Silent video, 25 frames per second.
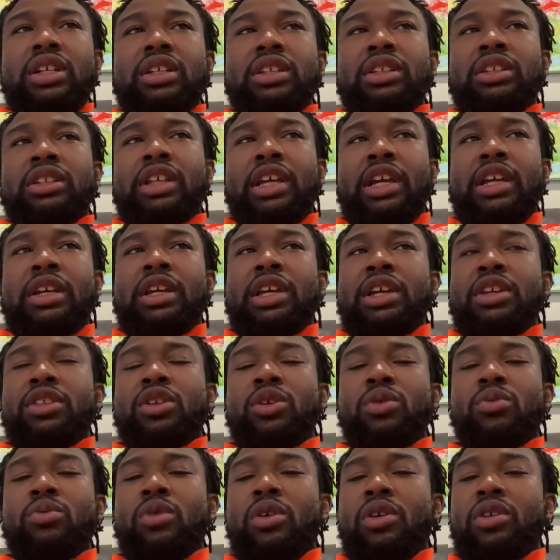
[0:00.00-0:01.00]
They
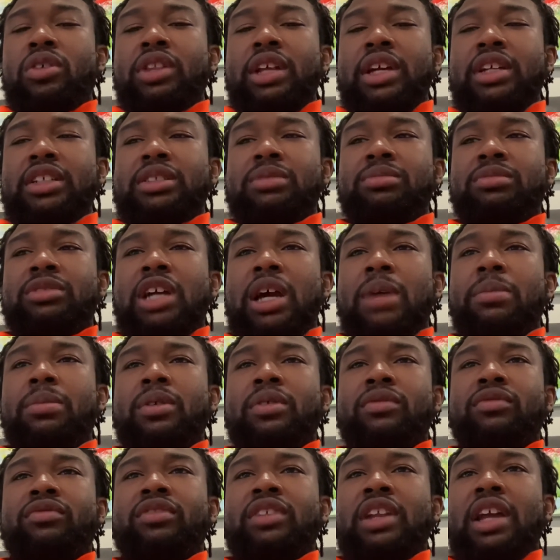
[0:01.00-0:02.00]
either work like some type
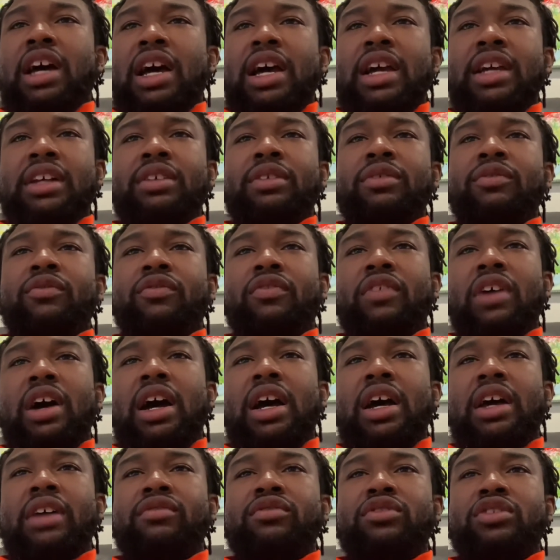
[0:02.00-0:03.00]
of nine to
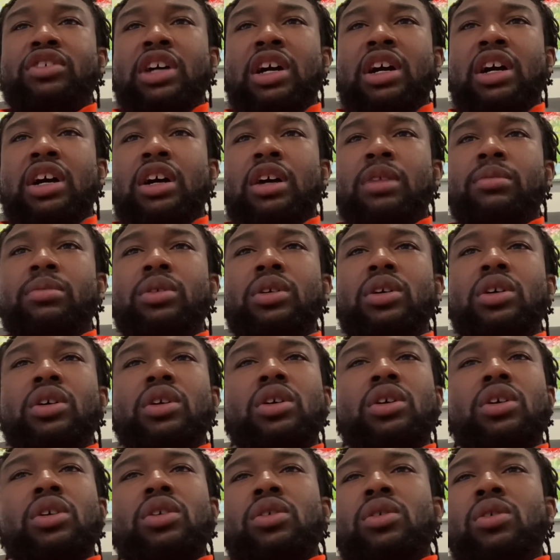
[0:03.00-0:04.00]
five job
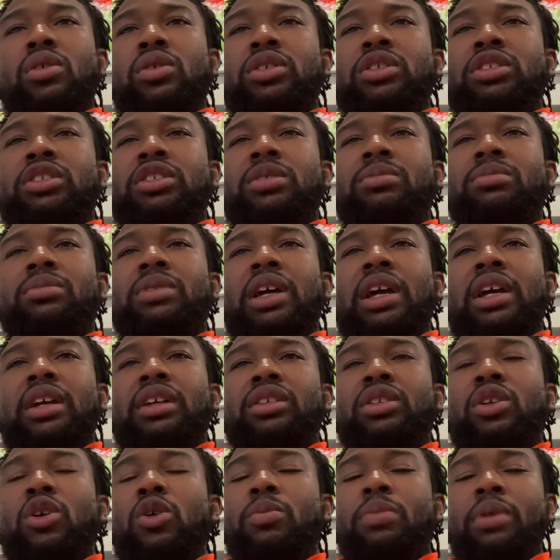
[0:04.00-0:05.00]
or some like
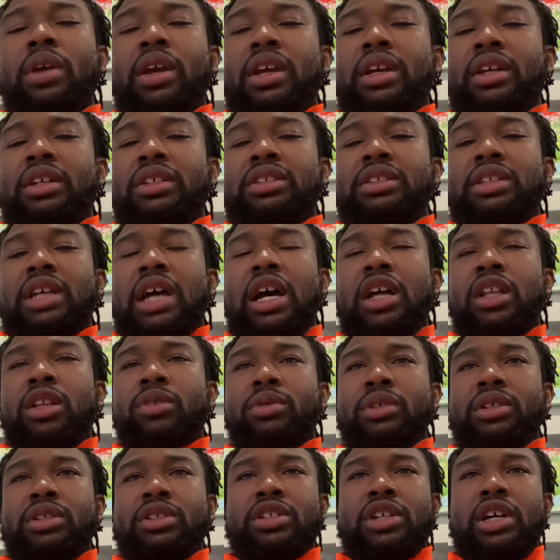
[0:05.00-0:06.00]
low paying
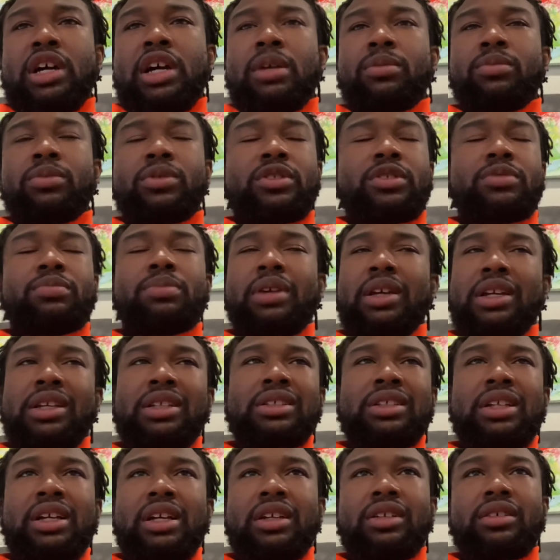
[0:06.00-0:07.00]
salary job which
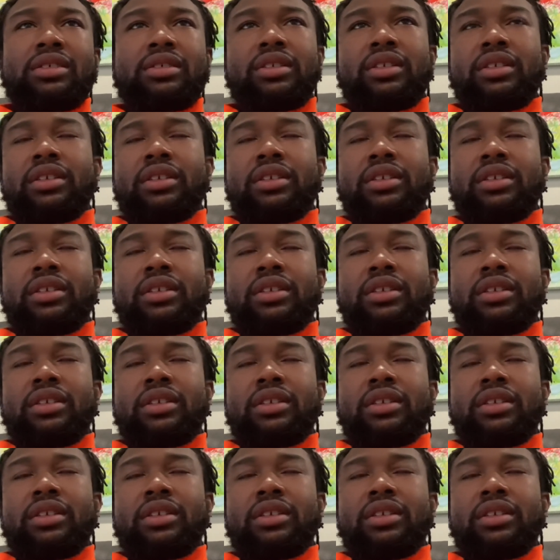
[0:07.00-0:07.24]
pays like